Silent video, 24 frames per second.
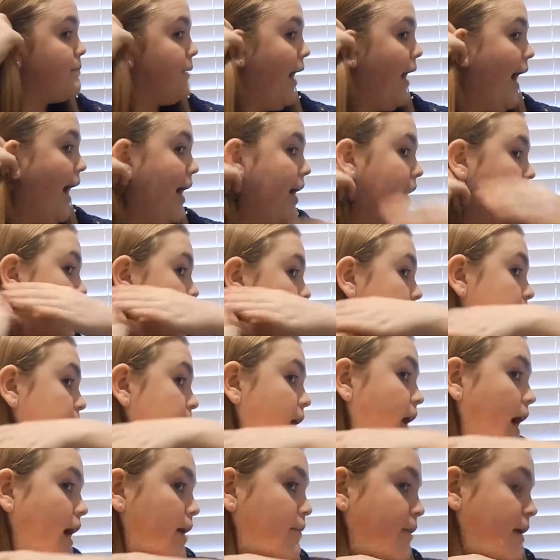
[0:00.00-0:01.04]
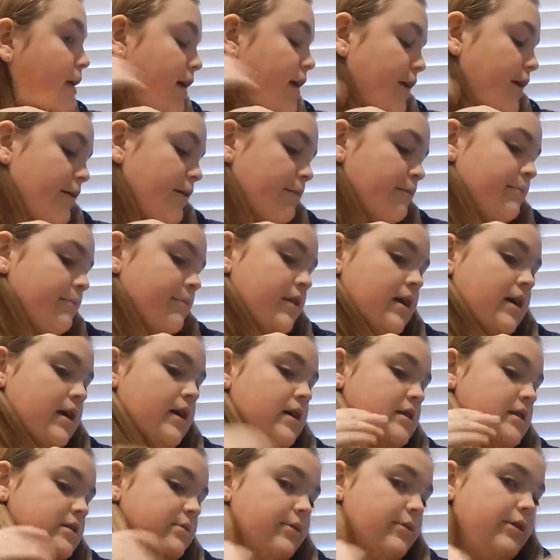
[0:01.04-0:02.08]
back behind my ear.
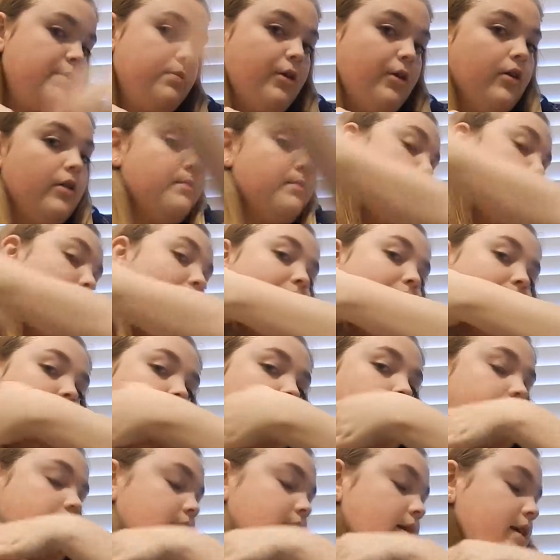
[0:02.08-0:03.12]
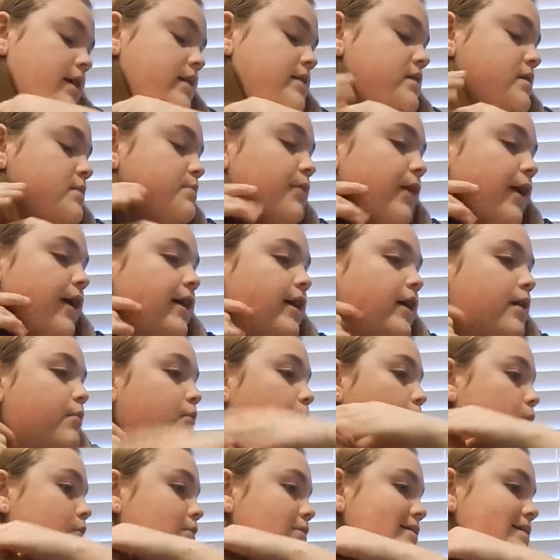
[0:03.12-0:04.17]
So when you pull it back into the braid, it
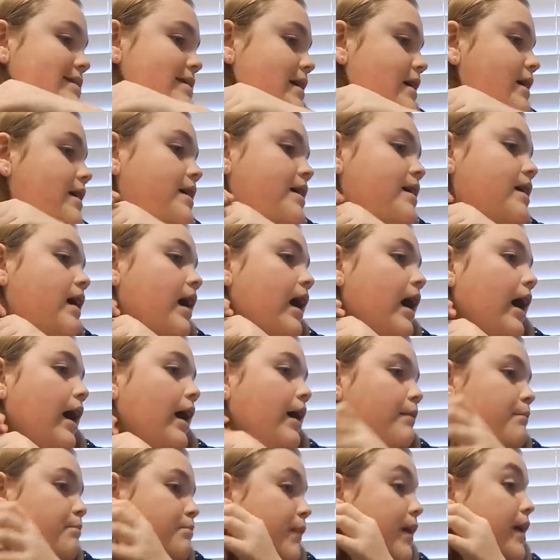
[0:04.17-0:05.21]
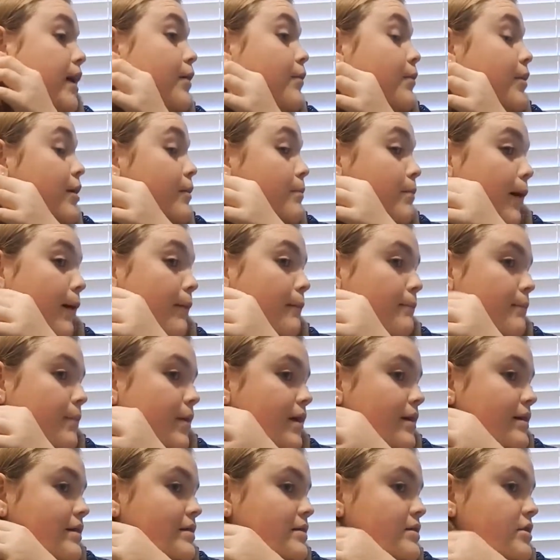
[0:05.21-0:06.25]
won't make a weird bump.
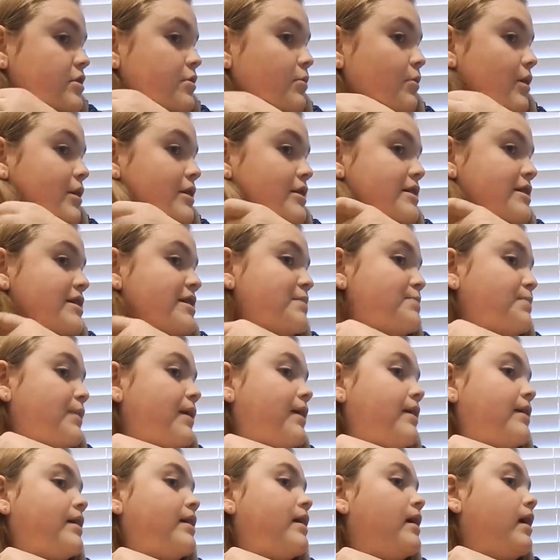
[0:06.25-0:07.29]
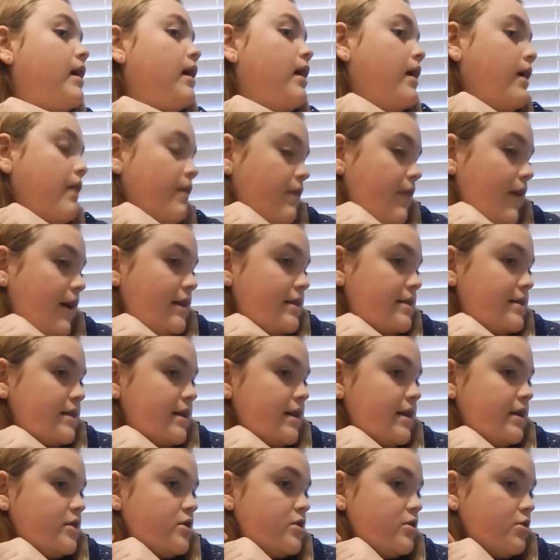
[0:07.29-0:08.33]
So you want to just split this
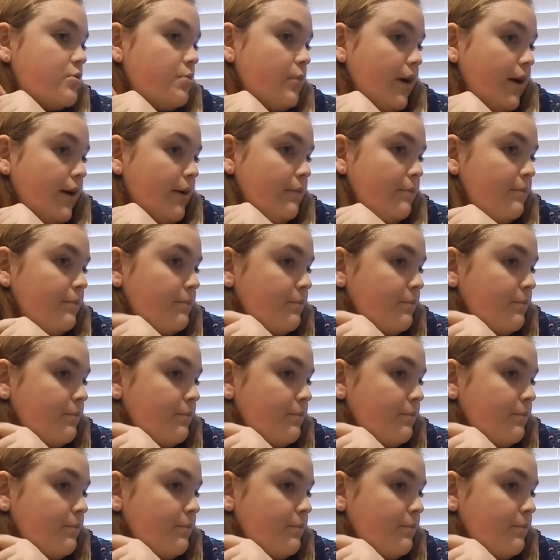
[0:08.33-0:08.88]
into 3